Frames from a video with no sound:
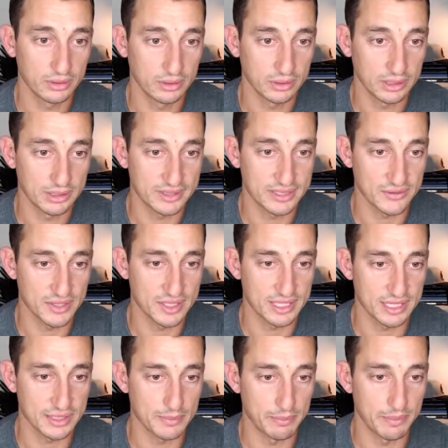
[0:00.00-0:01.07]
7
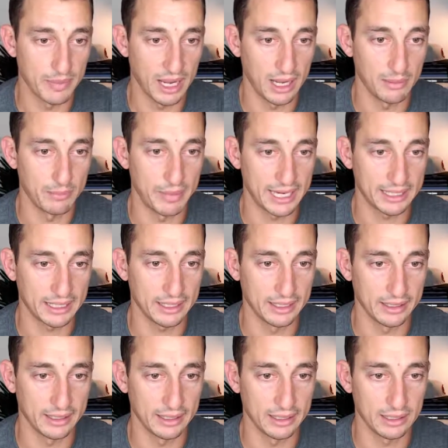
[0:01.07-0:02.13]
cents back
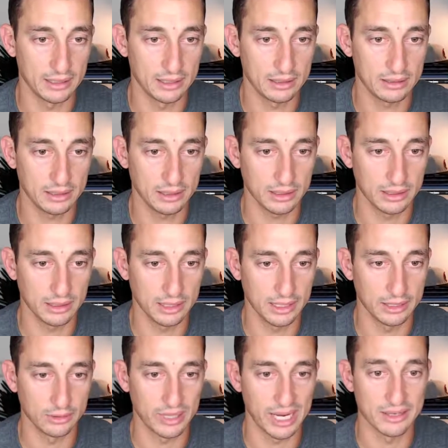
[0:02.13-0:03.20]
here
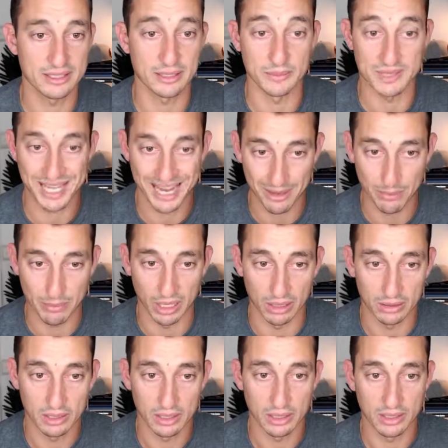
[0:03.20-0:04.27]
in around September.
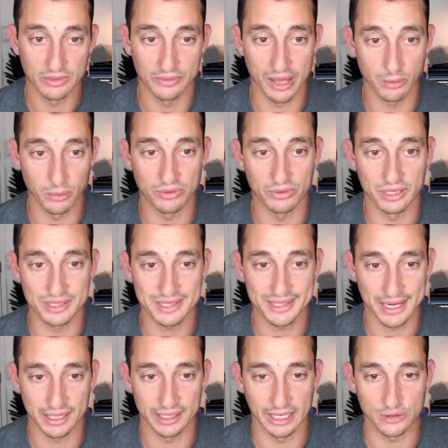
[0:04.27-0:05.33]
That was the
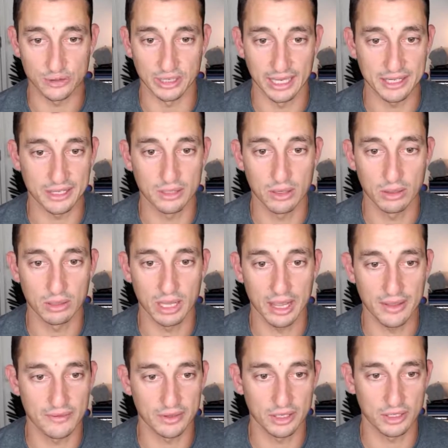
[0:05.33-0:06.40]
second entry. Now, you're not
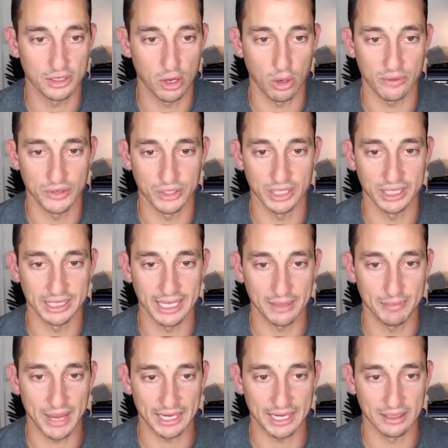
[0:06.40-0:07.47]
ever going to know if you're going to get
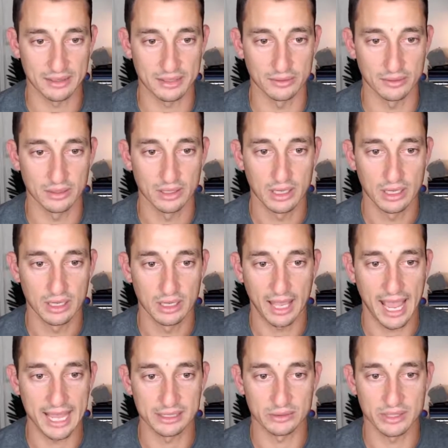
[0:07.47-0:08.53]
back into
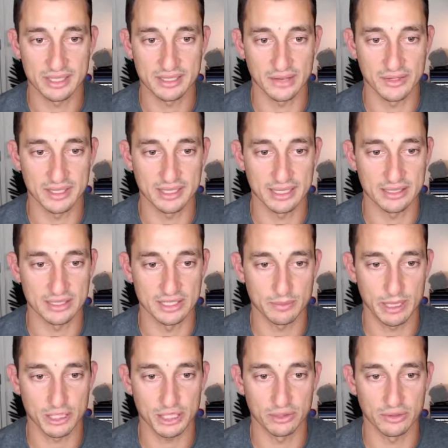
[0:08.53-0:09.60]
ADA at 7 cents,
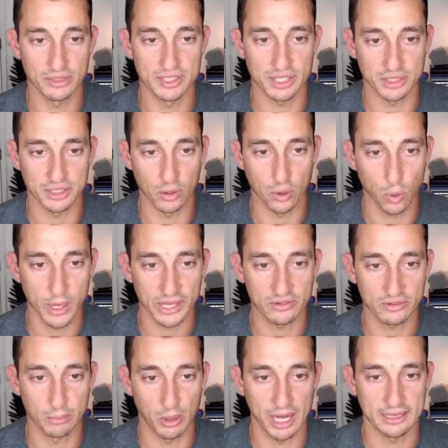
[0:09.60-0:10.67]
especially on such a quick
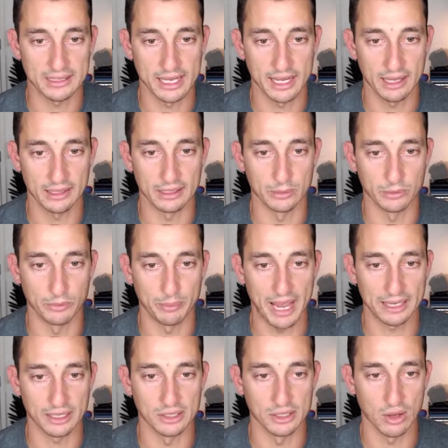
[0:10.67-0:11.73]
spike down, and it was
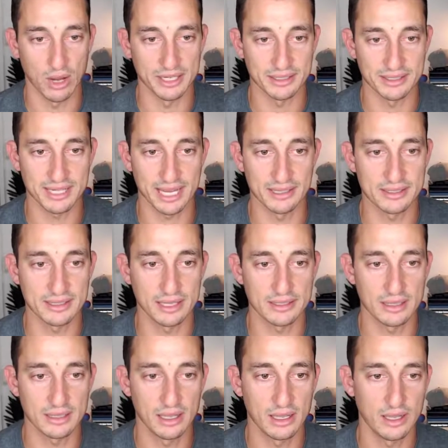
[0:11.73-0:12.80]
back at 9 to 10 cents.
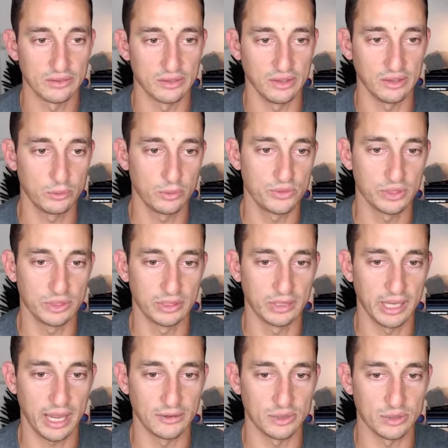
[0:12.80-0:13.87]
So this was your
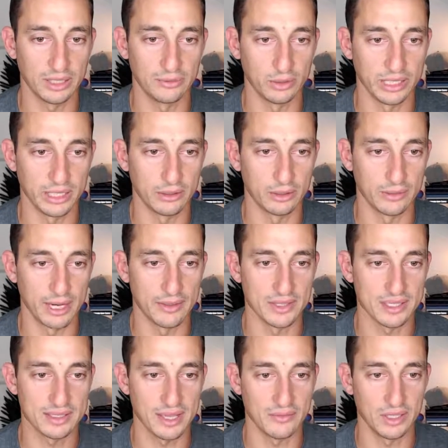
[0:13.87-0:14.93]
entry level here at around the
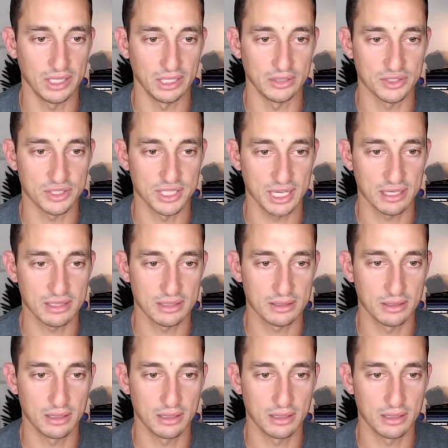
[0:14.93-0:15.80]
7-ish cents